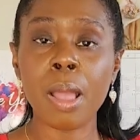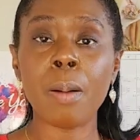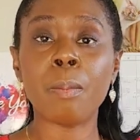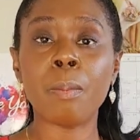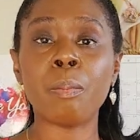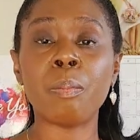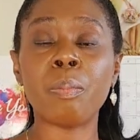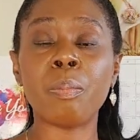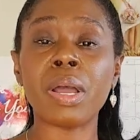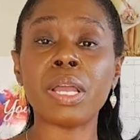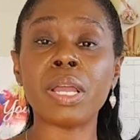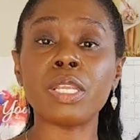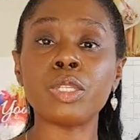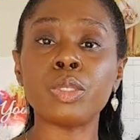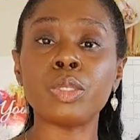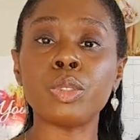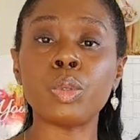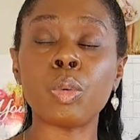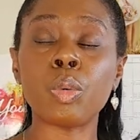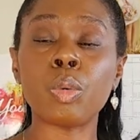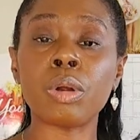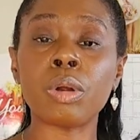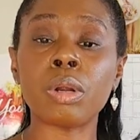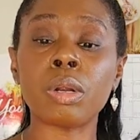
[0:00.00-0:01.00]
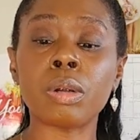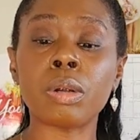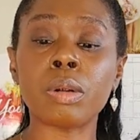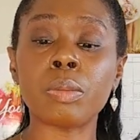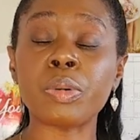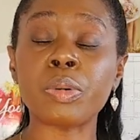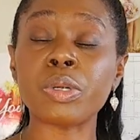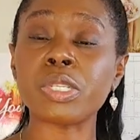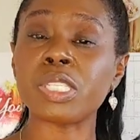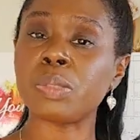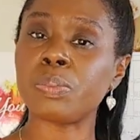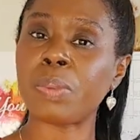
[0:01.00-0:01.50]
but your
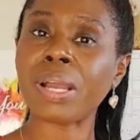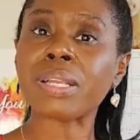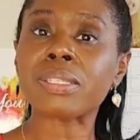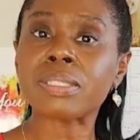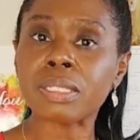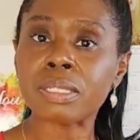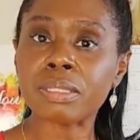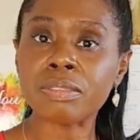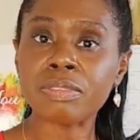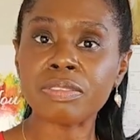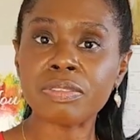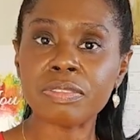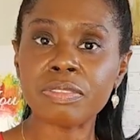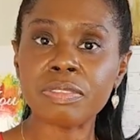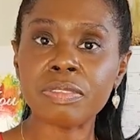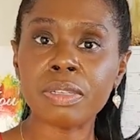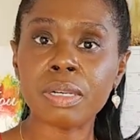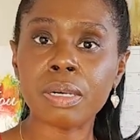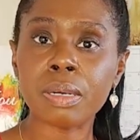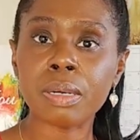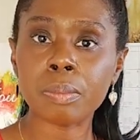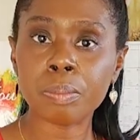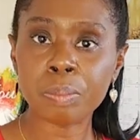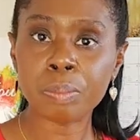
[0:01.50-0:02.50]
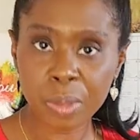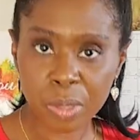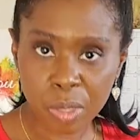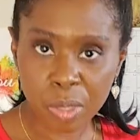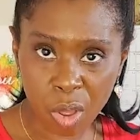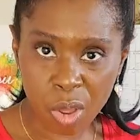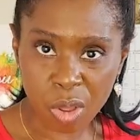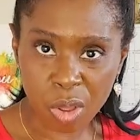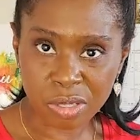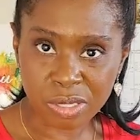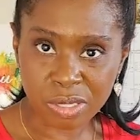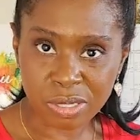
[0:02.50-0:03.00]
perspective
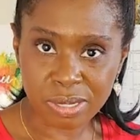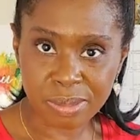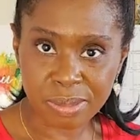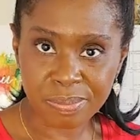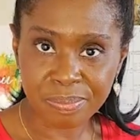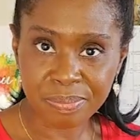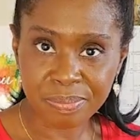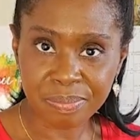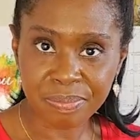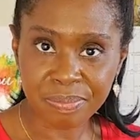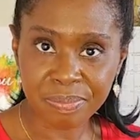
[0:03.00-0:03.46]
belongs.